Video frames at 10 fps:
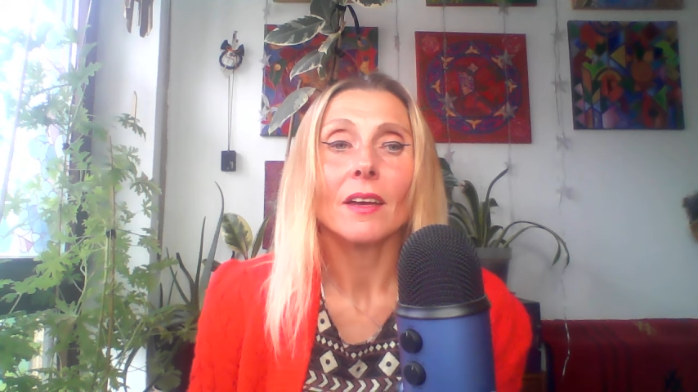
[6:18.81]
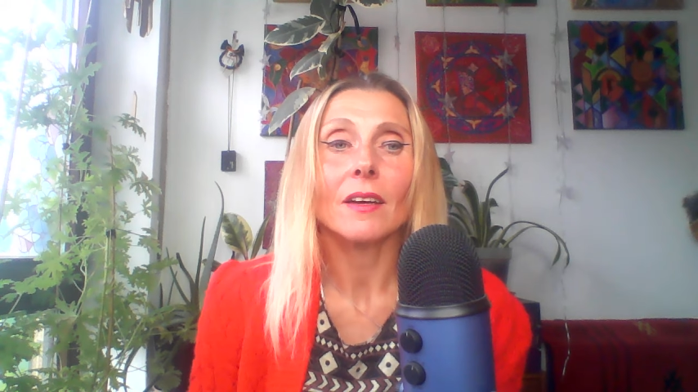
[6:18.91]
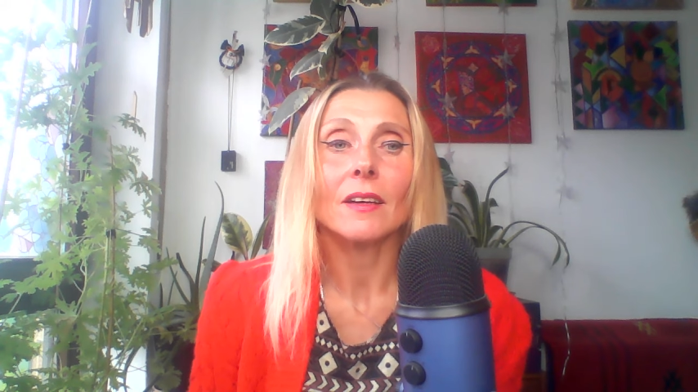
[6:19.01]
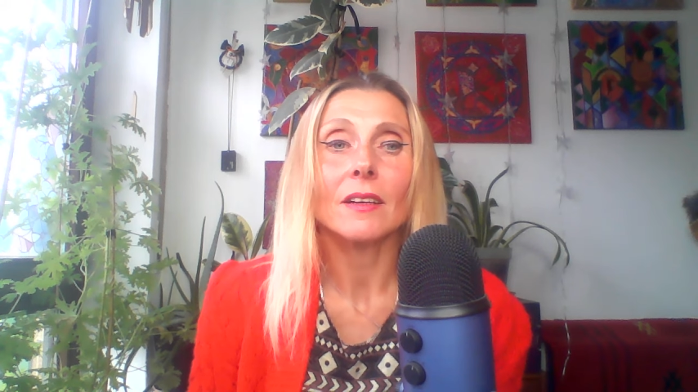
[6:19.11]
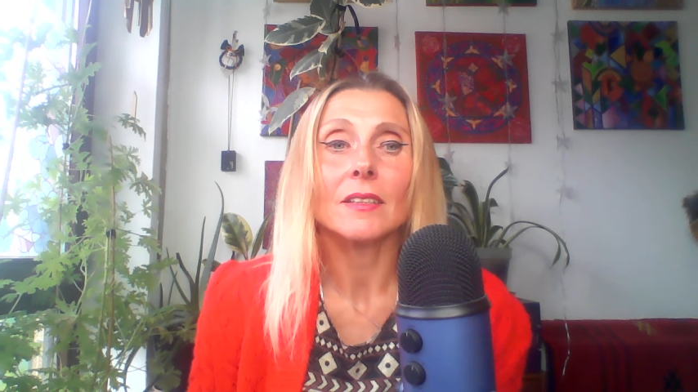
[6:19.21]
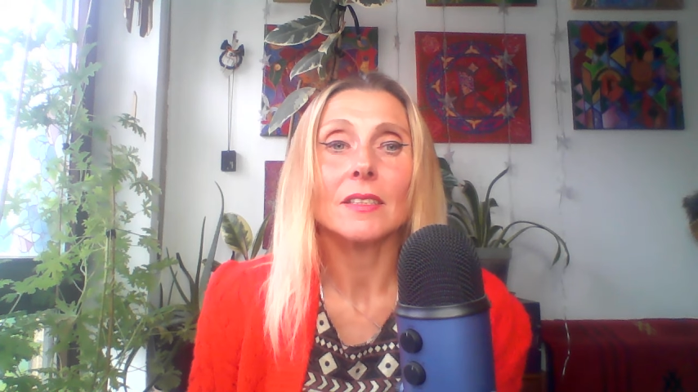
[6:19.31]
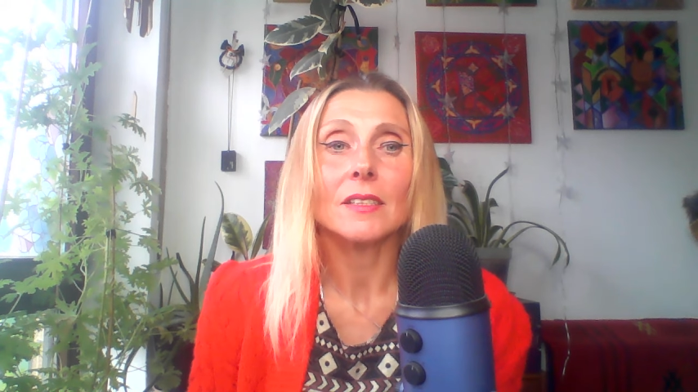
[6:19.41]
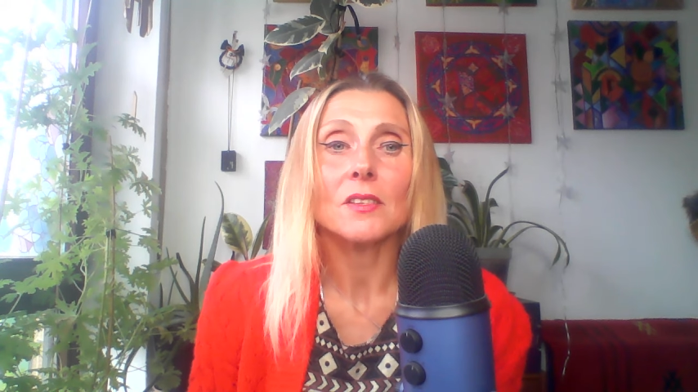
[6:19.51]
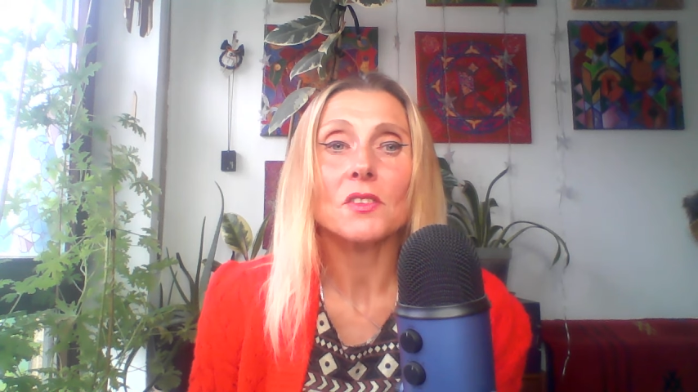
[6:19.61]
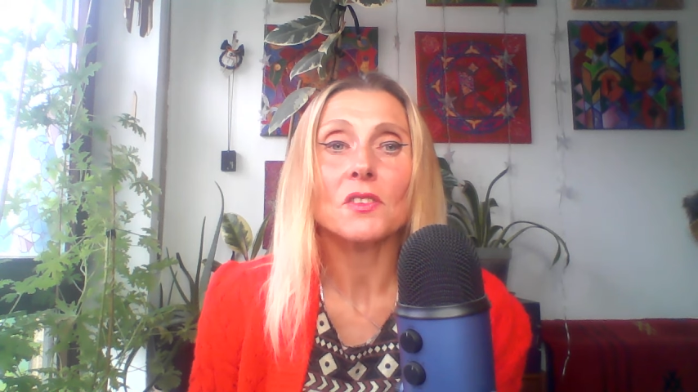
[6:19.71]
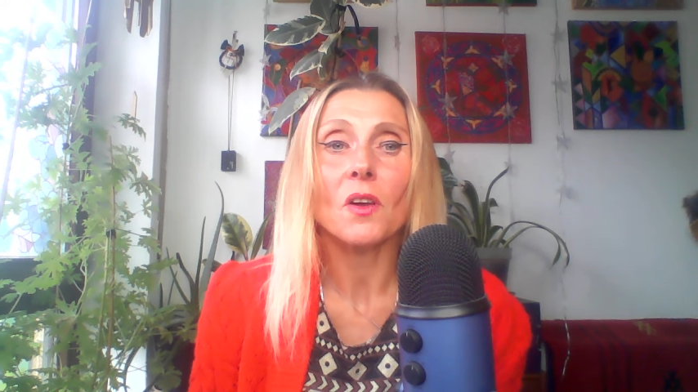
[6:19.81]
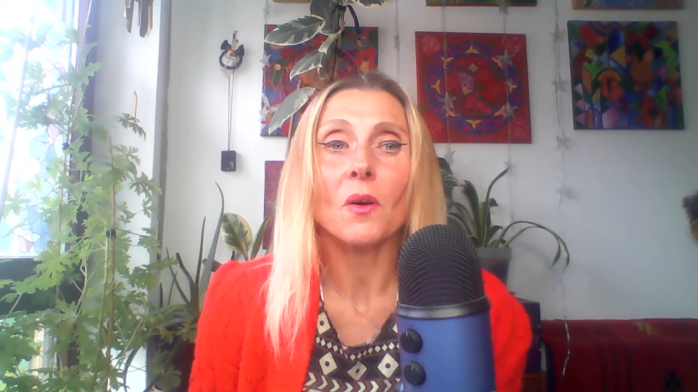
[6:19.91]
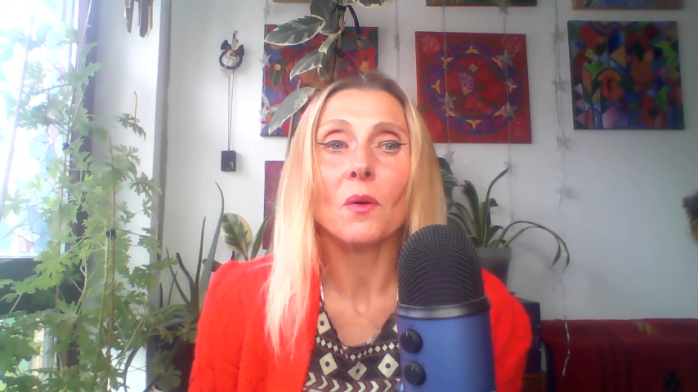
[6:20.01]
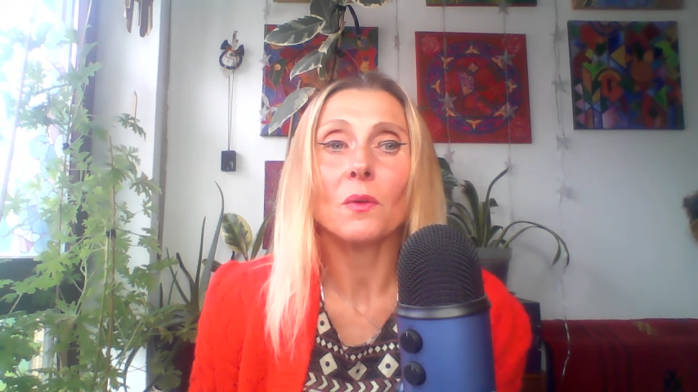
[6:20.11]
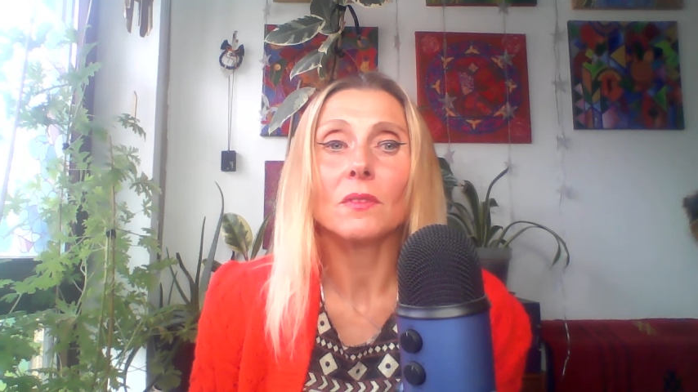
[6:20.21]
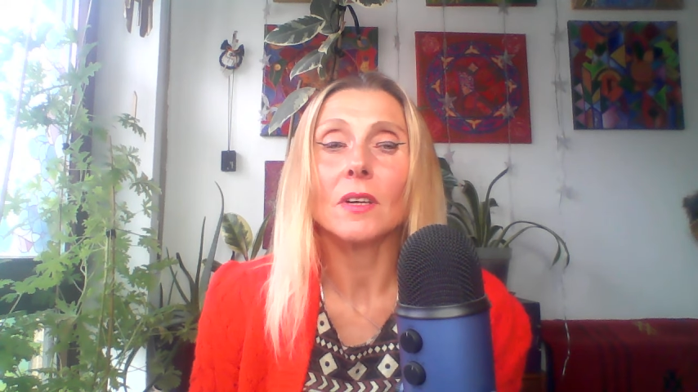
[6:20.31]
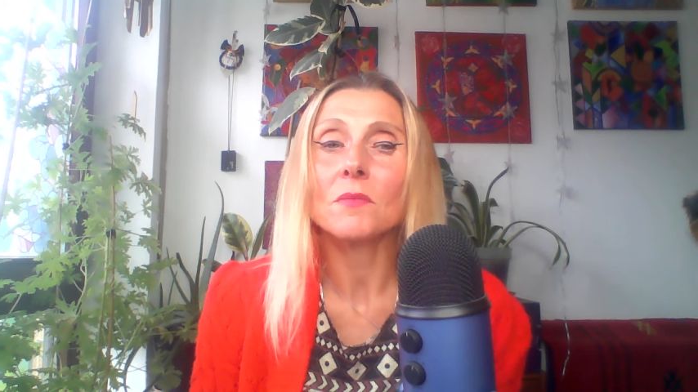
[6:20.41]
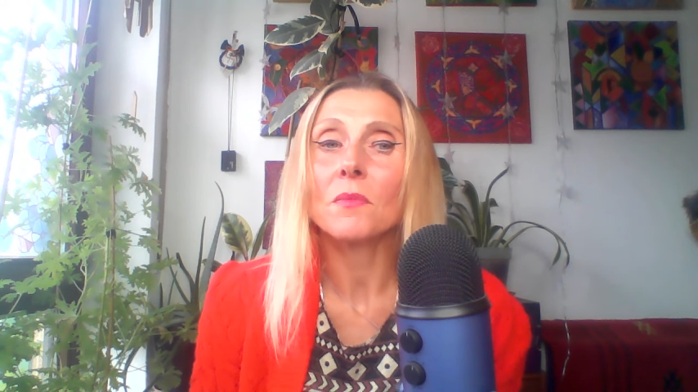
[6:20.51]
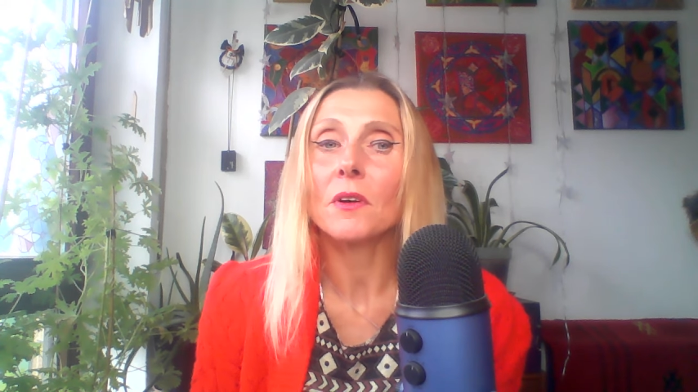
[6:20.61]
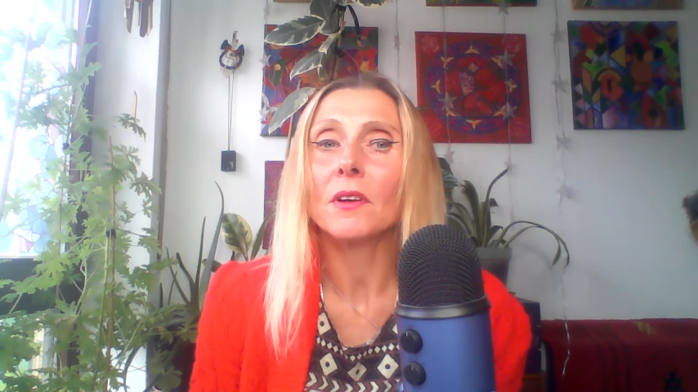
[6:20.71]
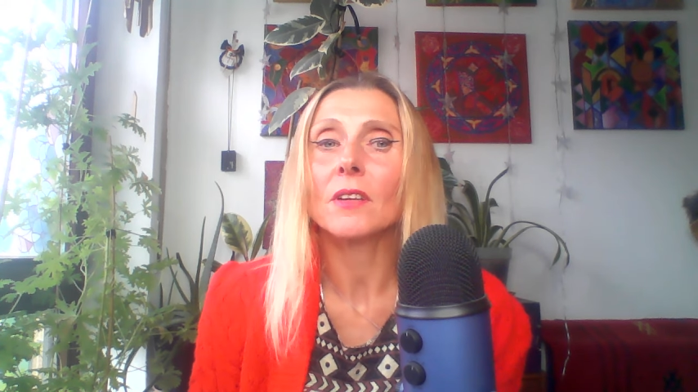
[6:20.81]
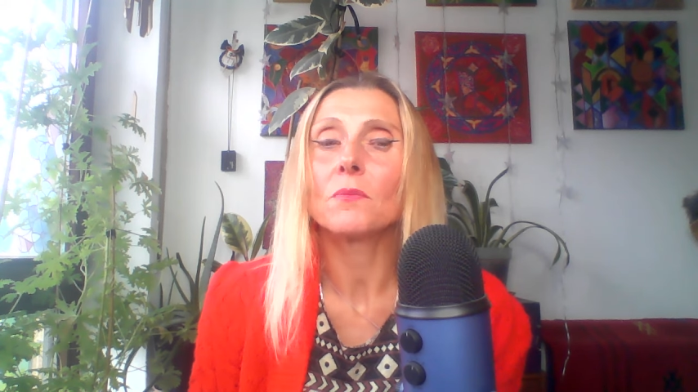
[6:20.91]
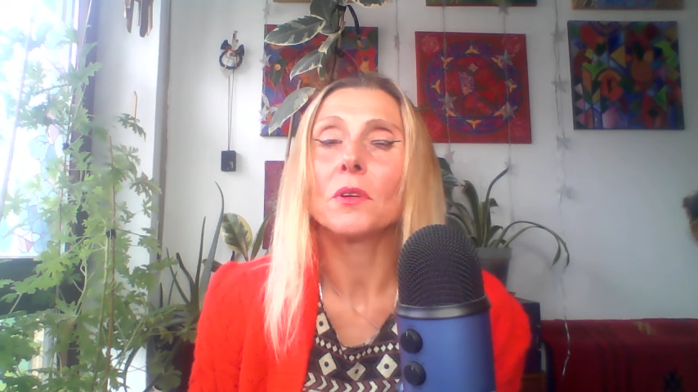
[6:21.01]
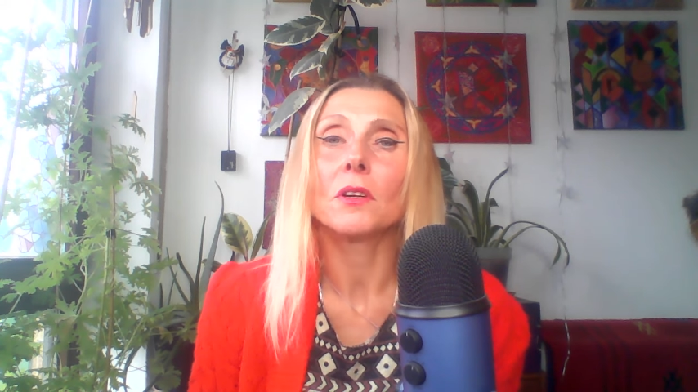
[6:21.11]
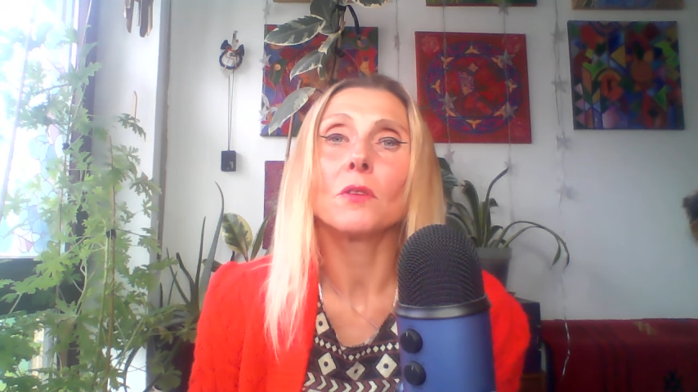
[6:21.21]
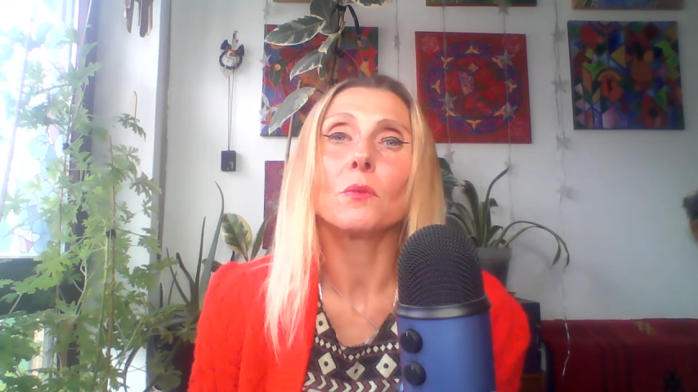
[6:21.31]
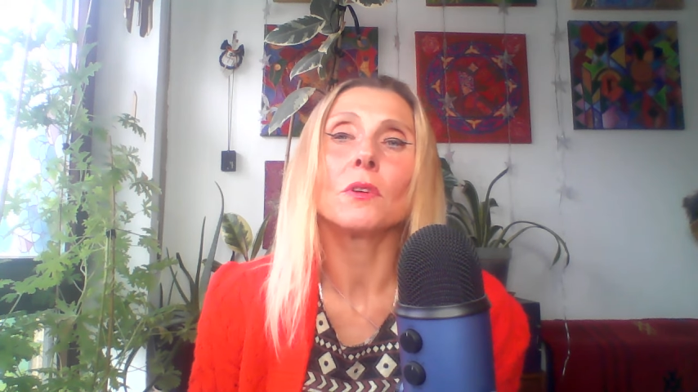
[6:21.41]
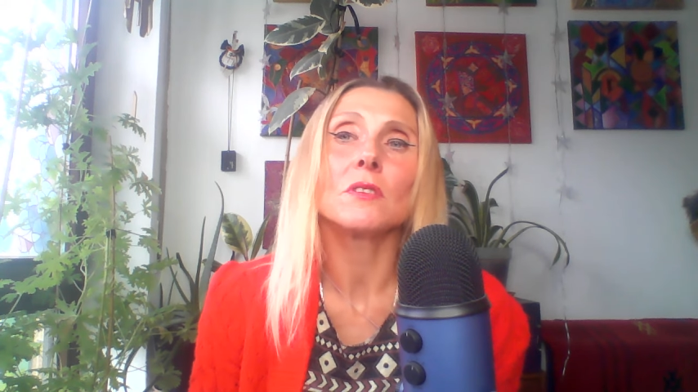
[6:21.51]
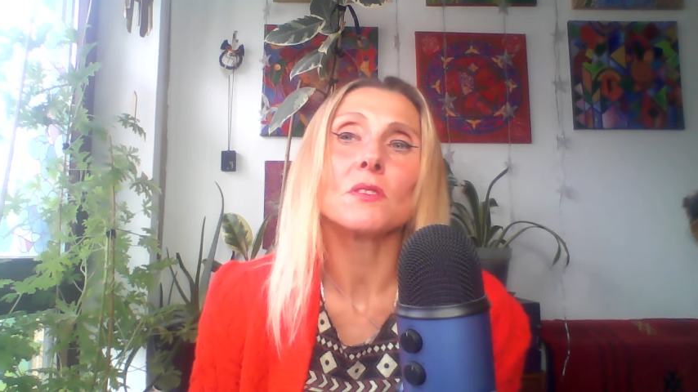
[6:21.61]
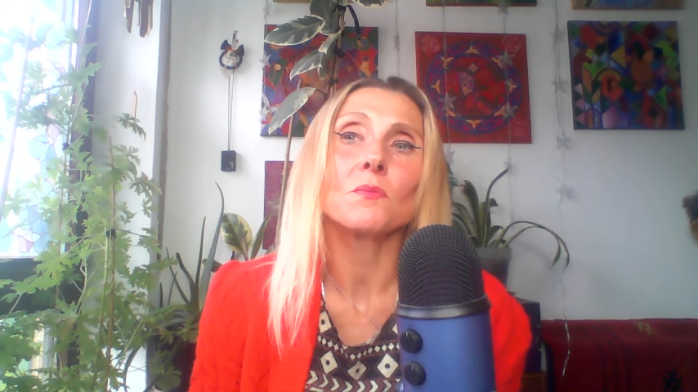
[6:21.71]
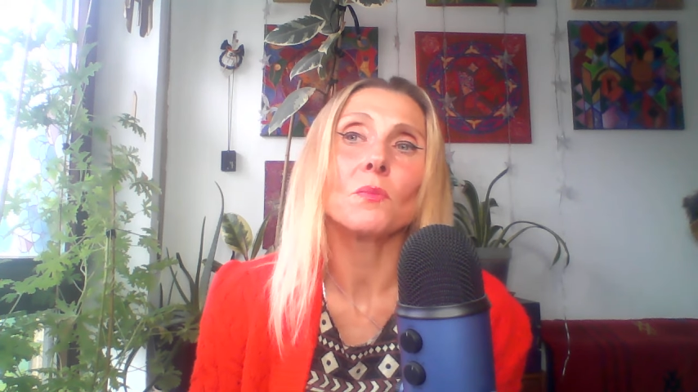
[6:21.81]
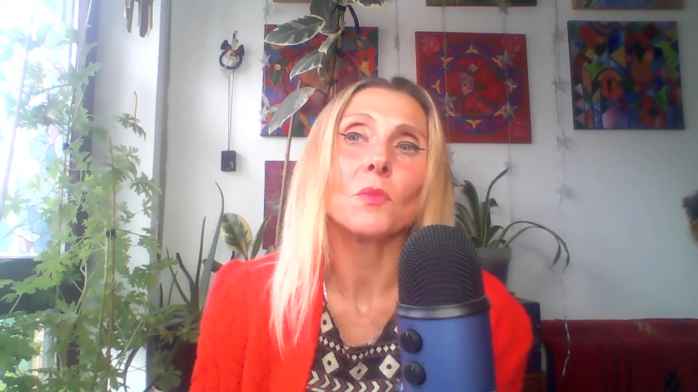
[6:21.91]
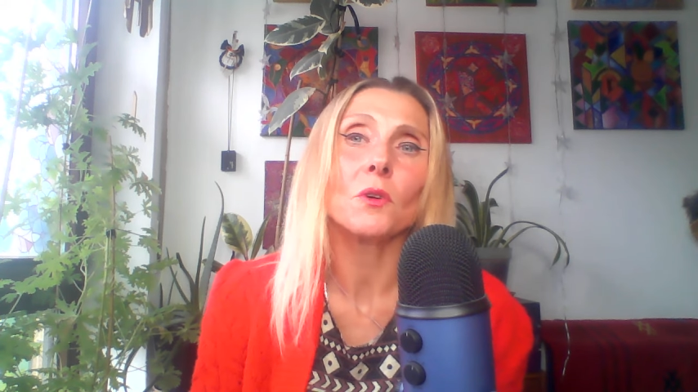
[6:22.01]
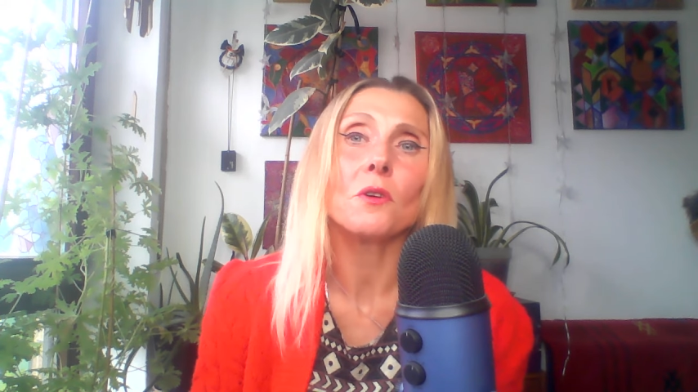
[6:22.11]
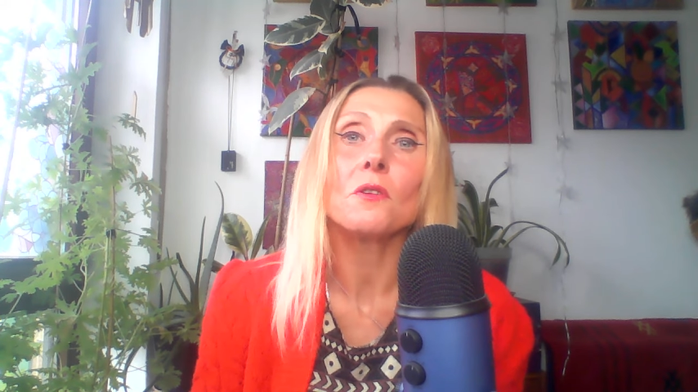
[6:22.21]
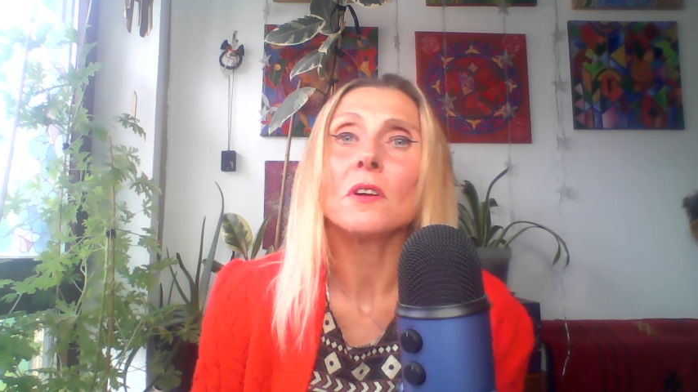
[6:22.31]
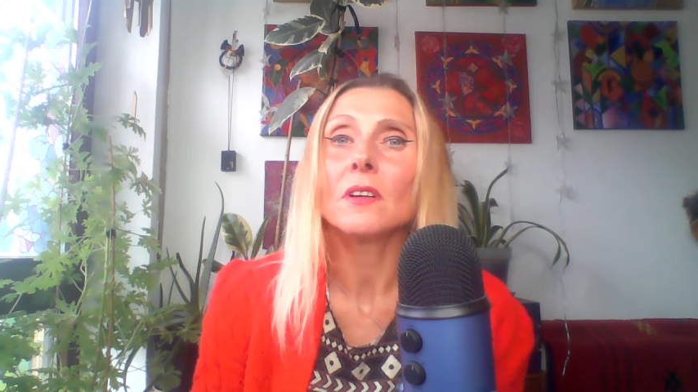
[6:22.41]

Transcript: Uh, so the American beer was more